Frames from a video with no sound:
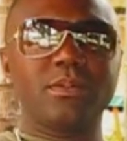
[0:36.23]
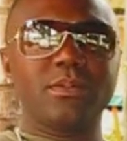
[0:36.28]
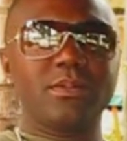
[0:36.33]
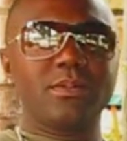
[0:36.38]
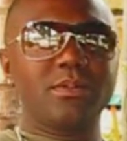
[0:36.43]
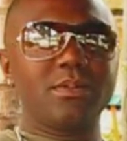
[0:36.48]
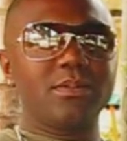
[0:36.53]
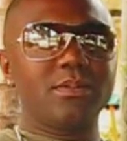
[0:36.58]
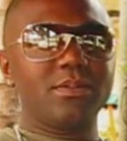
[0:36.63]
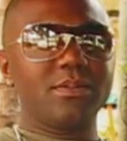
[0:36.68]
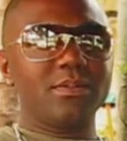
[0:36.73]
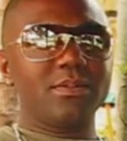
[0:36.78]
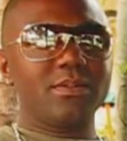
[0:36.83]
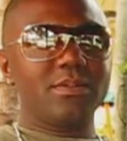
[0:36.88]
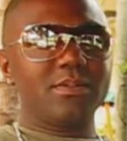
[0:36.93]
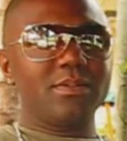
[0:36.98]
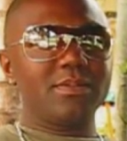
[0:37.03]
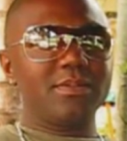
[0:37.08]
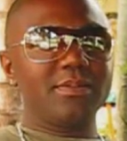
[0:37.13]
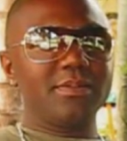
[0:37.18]

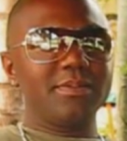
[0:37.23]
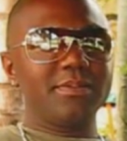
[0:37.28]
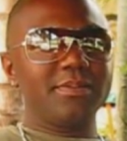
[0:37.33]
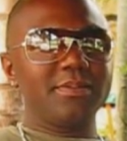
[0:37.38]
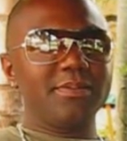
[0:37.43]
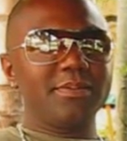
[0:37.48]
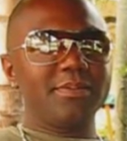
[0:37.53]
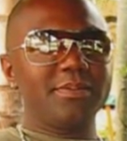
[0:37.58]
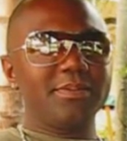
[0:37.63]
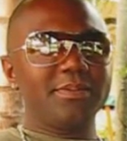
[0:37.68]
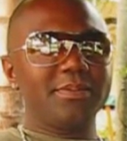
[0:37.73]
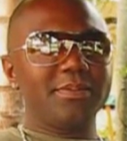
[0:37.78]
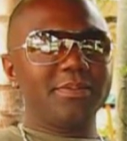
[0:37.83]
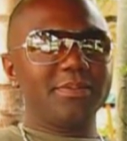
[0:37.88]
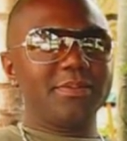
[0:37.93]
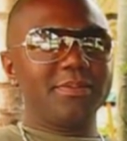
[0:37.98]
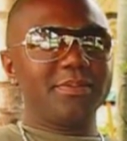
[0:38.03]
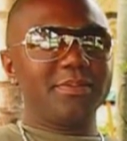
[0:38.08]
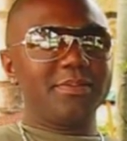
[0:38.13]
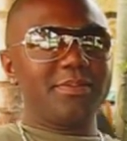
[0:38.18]

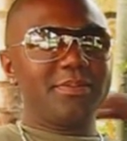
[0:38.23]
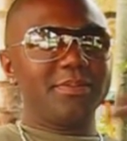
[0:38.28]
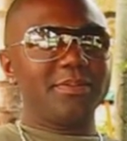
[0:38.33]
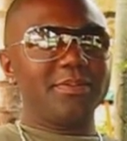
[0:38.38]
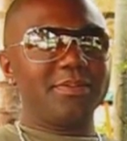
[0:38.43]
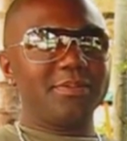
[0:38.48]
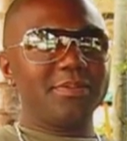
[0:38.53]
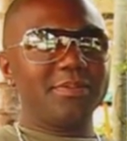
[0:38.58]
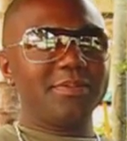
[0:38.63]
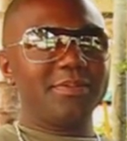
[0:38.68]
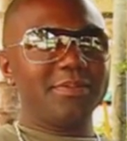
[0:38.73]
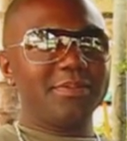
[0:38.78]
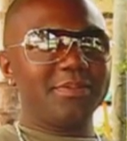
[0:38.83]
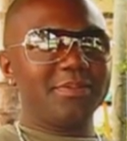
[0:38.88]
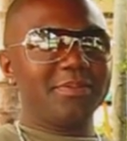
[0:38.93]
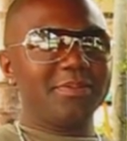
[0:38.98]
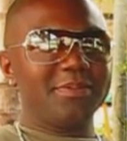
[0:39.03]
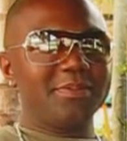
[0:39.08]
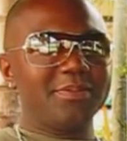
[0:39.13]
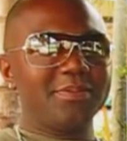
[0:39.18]

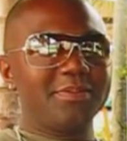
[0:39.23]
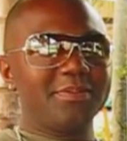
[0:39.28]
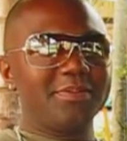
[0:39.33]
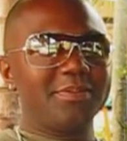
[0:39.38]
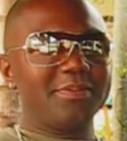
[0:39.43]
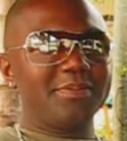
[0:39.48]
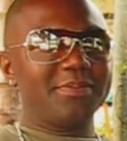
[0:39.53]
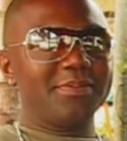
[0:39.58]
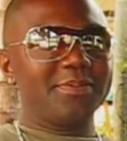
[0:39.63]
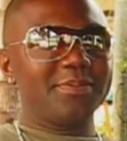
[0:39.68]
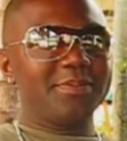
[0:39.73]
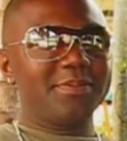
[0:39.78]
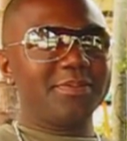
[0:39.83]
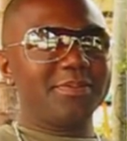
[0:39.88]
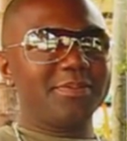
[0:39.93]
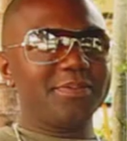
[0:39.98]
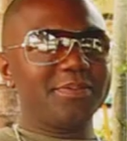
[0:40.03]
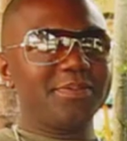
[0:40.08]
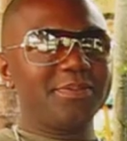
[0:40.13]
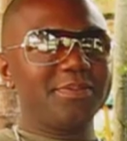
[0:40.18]

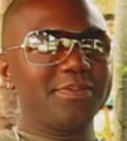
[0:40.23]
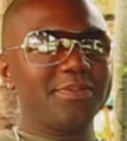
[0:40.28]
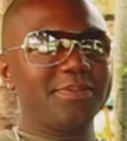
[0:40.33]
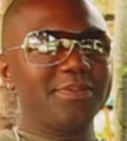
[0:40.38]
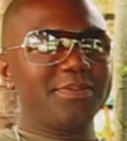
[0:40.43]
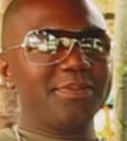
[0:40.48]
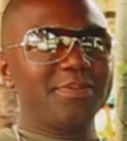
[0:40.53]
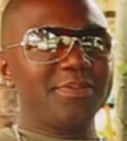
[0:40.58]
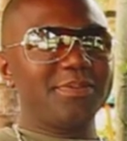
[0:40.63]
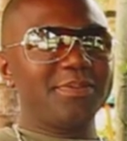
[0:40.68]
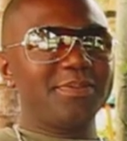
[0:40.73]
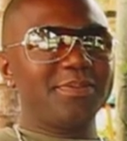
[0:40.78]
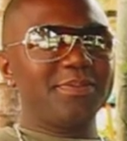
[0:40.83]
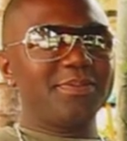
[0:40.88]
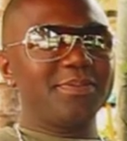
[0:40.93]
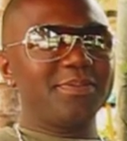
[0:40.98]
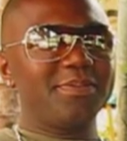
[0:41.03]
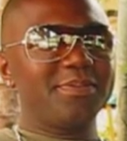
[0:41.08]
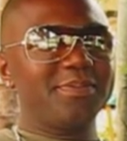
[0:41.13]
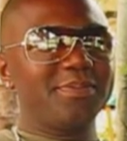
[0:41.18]

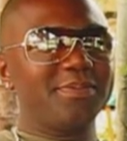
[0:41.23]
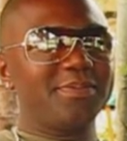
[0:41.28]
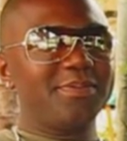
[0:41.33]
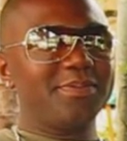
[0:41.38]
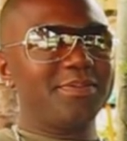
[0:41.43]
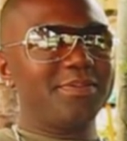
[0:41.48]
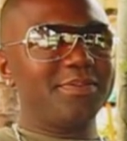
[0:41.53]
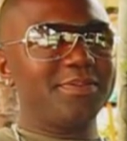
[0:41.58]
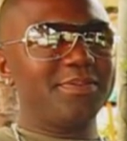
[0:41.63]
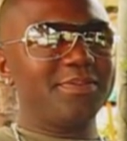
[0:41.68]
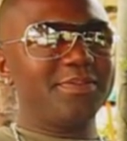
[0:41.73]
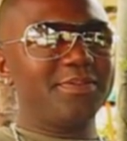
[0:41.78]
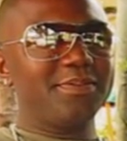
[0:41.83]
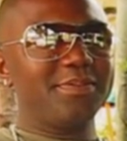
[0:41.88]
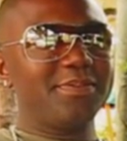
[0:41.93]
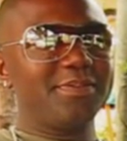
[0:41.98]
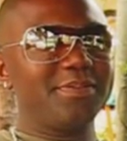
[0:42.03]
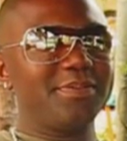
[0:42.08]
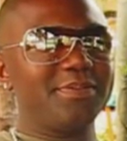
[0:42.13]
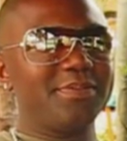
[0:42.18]

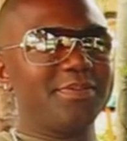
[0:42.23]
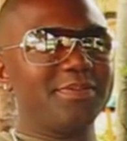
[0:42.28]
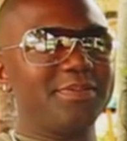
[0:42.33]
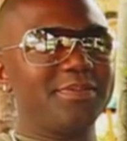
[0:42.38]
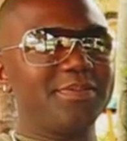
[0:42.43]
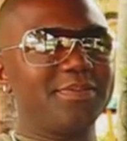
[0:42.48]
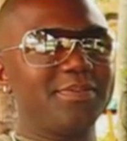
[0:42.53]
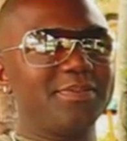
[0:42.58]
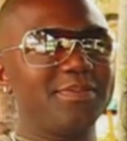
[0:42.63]
(silent)